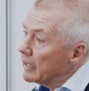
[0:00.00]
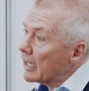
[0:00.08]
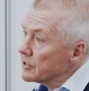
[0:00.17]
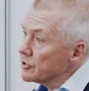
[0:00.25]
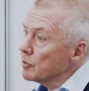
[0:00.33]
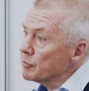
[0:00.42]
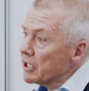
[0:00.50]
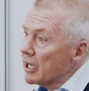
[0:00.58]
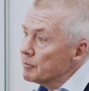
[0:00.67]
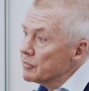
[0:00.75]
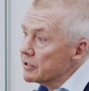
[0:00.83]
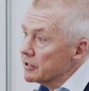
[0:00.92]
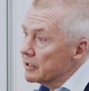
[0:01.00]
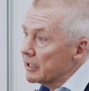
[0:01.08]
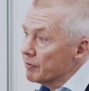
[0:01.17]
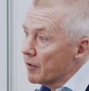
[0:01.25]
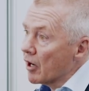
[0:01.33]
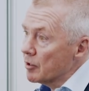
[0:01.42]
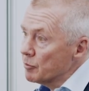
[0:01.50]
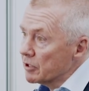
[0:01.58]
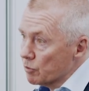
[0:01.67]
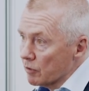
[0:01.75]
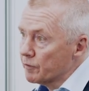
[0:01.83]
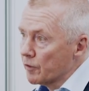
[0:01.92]
and sometimes the
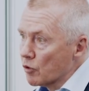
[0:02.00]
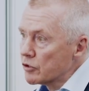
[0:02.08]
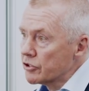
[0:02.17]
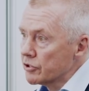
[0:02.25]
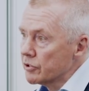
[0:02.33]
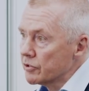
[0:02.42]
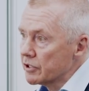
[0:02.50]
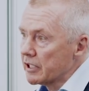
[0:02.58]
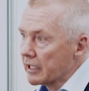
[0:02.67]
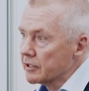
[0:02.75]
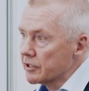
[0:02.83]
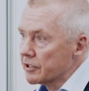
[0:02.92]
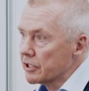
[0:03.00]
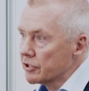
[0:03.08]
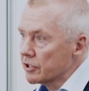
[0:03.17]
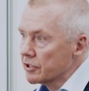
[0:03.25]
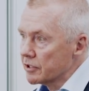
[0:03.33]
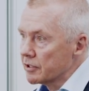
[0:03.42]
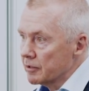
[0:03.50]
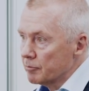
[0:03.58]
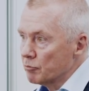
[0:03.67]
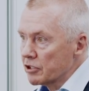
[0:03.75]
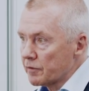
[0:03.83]
environment will force you to take decisions much